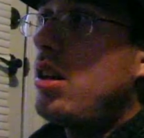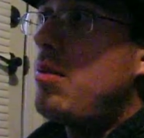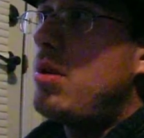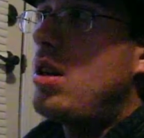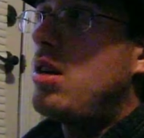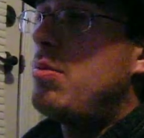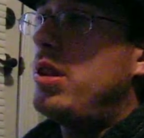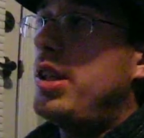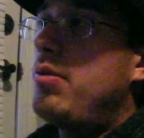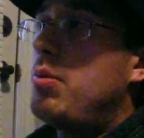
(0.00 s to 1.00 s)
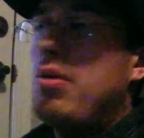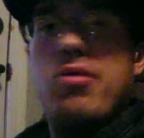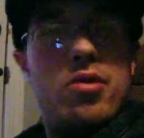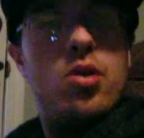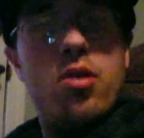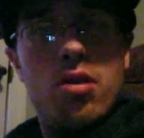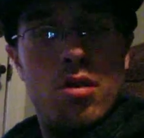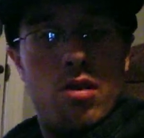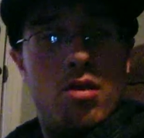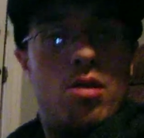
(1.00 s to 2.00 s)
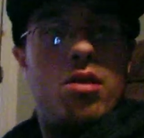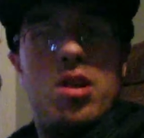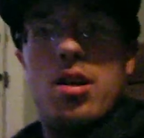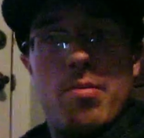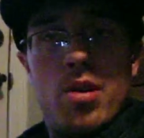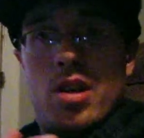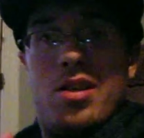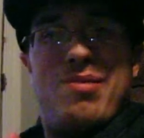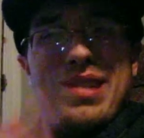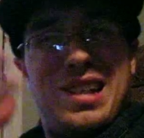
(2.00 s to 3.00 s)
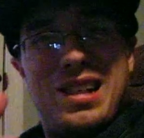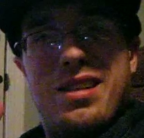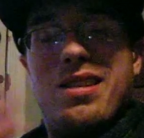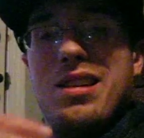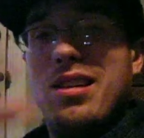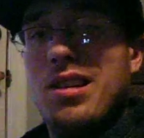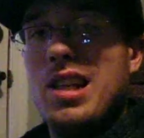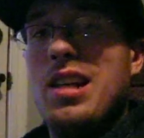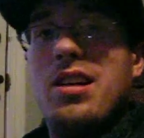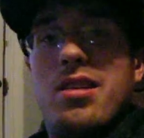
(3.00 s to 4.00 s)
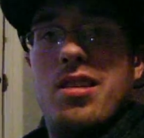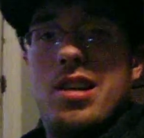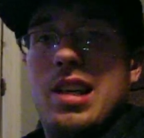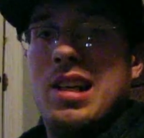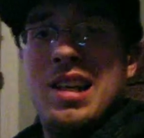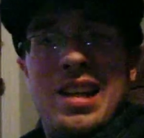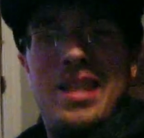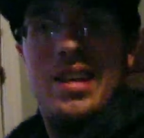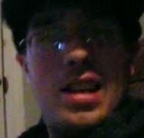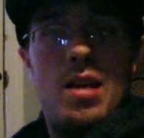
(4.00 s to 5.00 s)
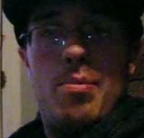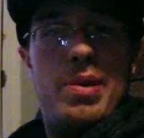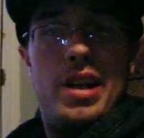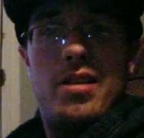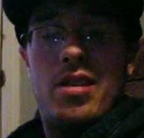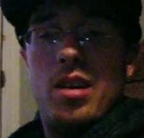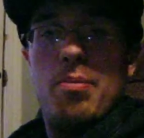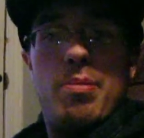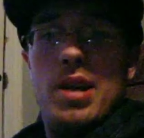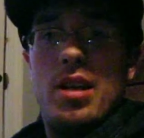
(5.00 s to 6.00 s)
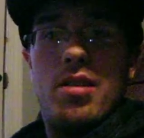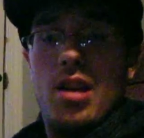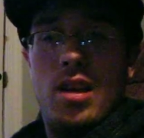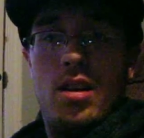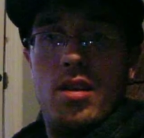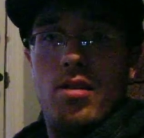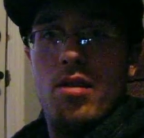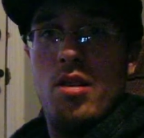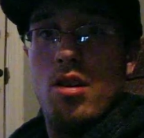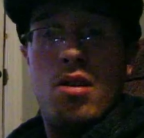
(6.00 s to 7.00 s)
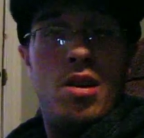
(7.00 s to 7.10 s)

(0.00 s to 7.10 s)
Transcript: it'd be unbelievable. Food, not much, but you know, a little eating on that. Not a big thing. Big thing is, you know,